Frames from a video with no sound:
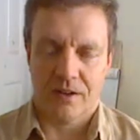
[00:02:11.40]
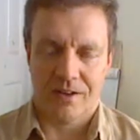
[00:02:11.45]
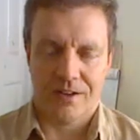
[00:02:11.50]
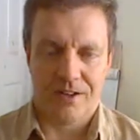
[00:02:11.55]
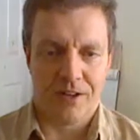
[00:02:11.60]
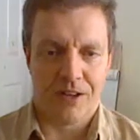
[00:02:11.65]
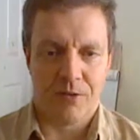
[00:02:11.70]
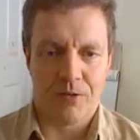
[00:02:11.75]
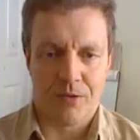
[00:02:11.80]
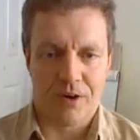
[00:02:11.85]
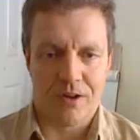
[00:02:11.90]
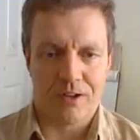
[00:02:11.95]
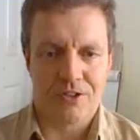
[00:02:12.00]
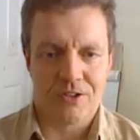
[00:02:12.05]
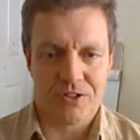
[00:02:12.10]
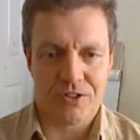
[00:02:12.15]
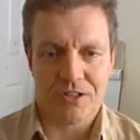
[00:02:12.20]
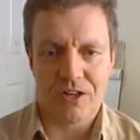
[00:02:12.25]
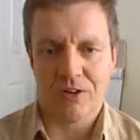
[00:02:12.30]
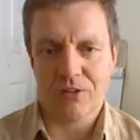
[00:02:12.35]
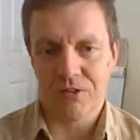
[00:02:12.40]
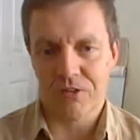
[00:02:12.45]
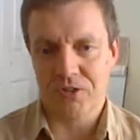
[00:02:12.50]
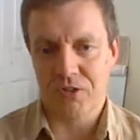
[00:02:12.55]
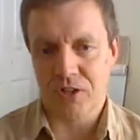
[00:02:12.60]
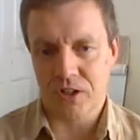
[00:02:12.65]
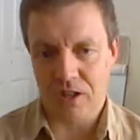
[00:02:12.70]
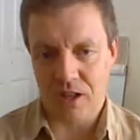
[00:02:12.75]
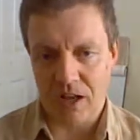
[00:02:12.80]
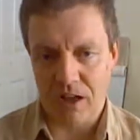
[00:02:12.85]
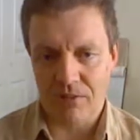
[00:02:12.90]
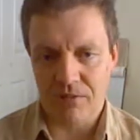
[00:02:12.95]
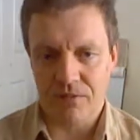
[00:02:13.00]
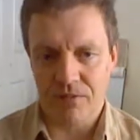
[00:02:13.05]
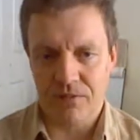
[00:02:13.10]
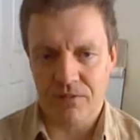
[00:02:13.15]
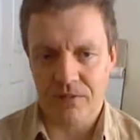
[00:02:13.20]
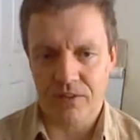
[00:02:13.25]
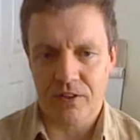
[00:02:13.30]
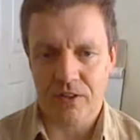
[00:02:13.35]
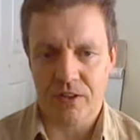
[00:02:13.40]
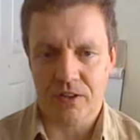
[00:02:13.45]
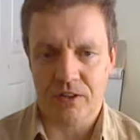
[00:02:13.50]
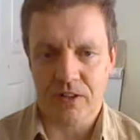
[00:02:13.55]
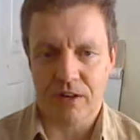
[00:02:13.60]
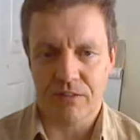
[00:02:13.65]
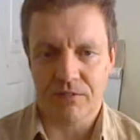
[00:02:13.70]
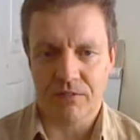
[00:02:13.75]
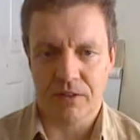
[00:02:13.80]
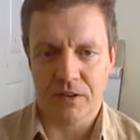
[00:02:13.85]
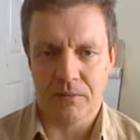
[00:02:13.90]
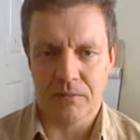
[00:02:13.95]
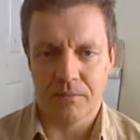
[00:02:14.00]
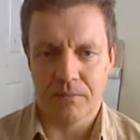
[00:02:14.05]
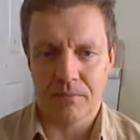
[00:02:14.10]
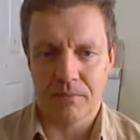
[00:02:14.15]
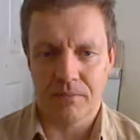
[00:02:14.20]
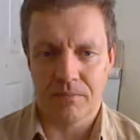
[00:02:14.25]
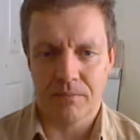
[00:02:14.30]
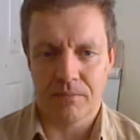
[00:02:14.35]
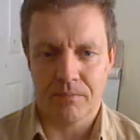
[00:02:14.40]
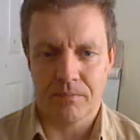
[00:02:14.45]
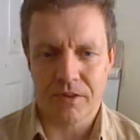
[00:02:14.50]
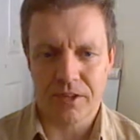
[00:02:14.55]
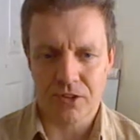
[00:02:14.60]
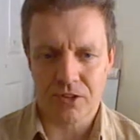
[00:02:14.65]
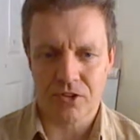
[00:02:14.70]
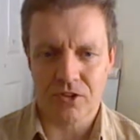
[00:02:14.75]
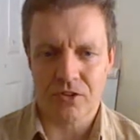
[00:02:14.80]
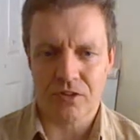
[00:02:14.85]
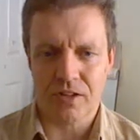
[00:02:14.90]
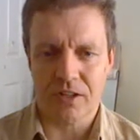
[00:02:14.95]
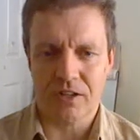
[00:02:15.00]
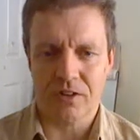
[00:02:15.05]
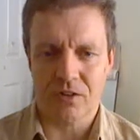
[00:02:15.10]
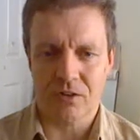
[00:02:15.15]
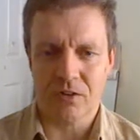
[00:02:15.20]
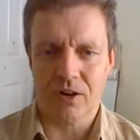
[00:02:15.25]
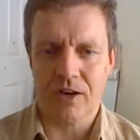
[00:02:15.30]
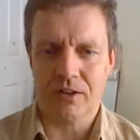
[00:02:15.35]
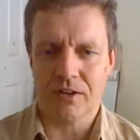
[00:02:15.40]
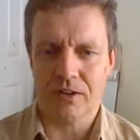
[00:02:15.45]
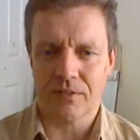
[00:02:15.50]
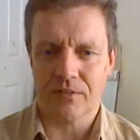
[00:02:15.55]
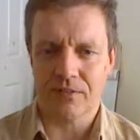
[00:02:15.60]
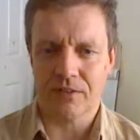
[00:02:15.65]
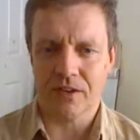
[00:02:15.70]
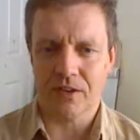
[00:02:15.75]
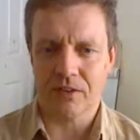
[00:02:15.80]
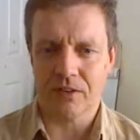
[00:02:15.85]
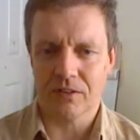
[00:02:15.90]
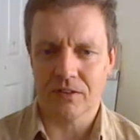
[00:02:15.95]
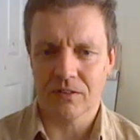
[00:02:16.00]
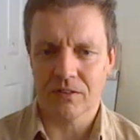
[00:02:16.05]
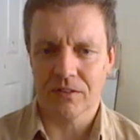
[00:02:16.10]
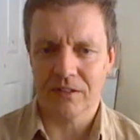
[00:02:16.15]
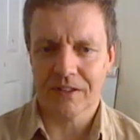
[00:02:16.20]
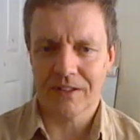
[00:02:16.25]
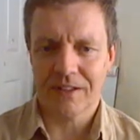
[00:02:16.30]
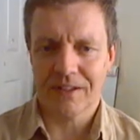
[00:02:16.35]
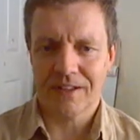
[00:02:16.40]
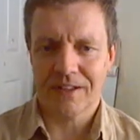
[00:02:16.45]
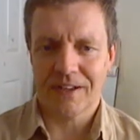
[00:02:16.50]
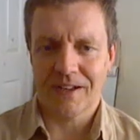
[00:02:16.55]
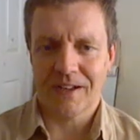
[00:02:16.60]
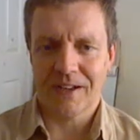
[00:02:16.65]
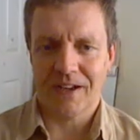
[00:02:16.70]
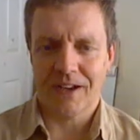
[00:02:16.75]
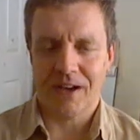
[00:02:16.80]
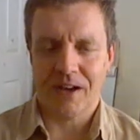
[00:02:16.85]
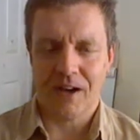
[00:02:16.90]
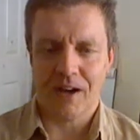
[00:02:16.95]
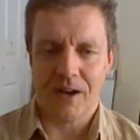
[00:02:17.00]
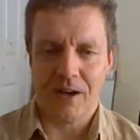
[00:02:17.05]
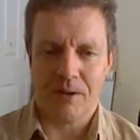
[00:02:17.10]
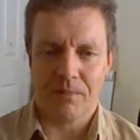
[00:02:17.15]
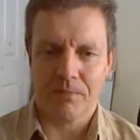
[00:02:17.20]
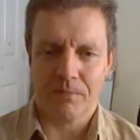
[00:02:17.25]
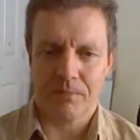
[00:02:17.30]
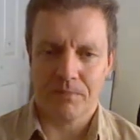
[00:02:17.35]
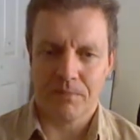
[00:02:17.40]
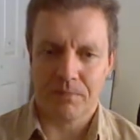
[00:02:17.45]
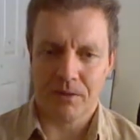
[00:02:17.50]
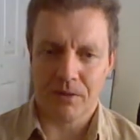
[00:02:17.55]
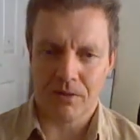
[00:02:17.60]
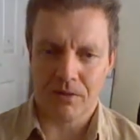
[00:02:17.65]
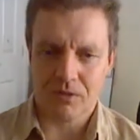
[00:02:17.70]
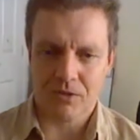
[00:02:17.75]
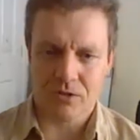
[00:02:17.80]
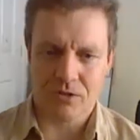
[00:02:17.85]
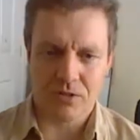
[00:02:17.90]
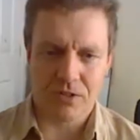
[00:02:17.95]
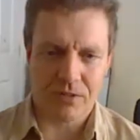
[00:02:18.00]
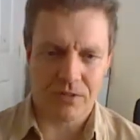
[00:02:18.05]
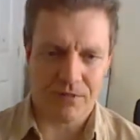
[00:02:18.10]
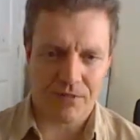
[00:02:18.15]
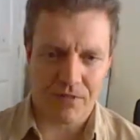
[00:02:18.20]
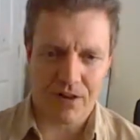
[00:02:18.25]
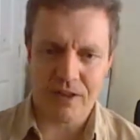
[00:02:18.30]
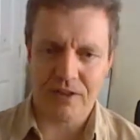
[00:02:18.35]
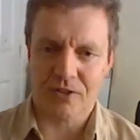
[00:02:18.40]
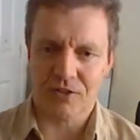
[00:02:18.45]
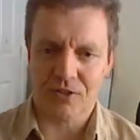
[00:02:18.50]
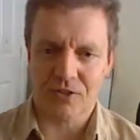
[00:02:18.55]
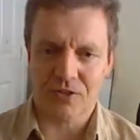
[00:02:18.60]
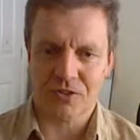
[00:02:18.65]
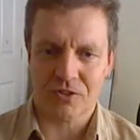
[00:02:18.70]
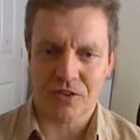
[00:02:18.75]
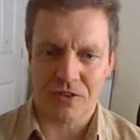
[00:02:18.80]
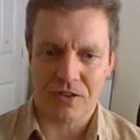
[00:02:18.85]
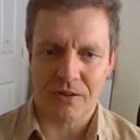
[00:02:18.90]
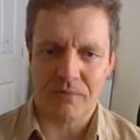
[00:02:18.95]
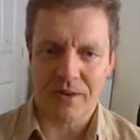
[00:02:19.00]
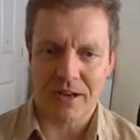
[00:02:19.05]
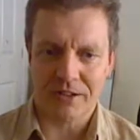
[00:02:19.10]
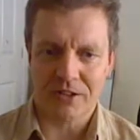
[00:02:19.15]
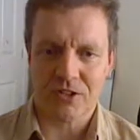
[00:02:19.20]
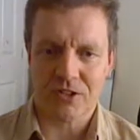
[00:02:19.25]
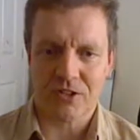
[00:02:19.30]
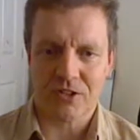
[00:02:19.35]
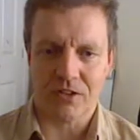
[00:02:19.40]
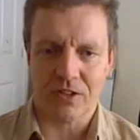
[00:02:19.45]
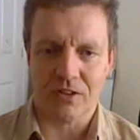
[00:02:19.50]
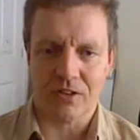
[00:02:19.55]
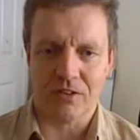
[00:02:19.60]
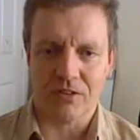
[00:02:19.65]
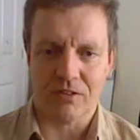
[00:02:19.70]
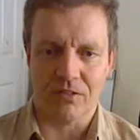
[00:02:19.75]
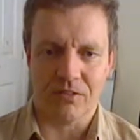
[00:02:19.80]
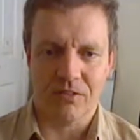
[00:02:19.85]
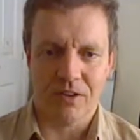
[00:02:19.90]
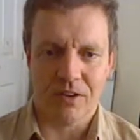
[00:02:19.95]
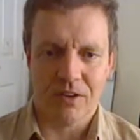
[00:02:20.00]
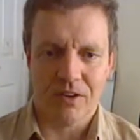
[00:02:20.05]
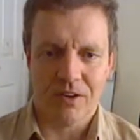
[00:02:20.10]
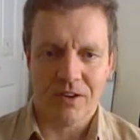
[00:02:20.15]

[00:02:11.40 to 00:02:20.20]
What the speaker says: In other words, tell those you love that you love them, make sure they know how you feel, but also your friends, that they matter to you.